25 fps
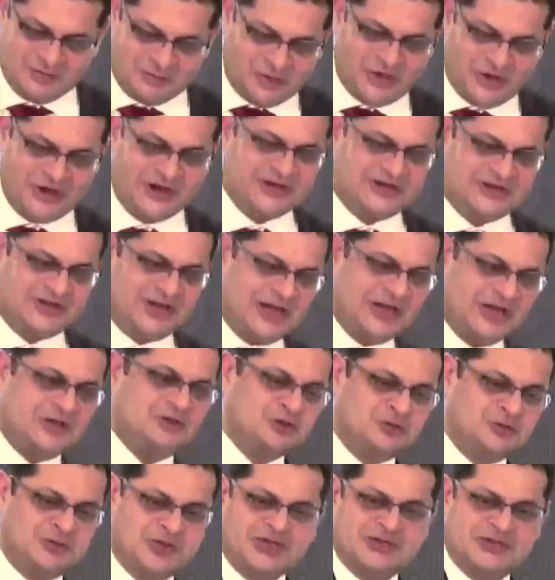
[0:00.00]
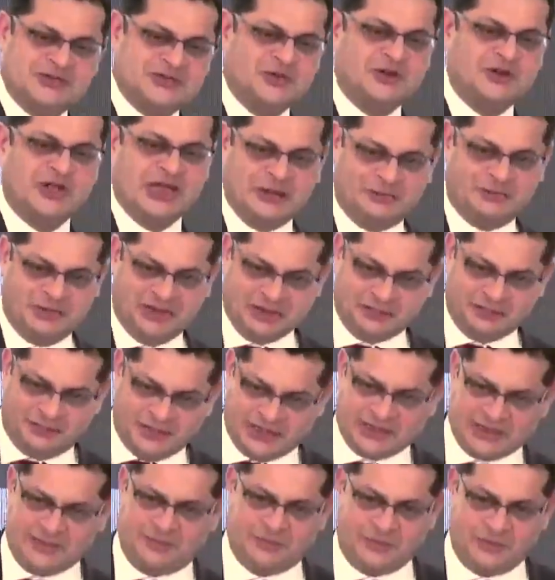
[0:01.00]
point A to B. So A being a
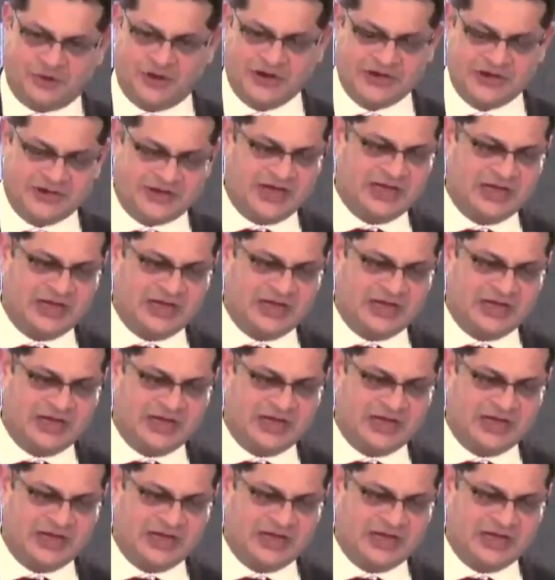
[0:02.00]
pickup point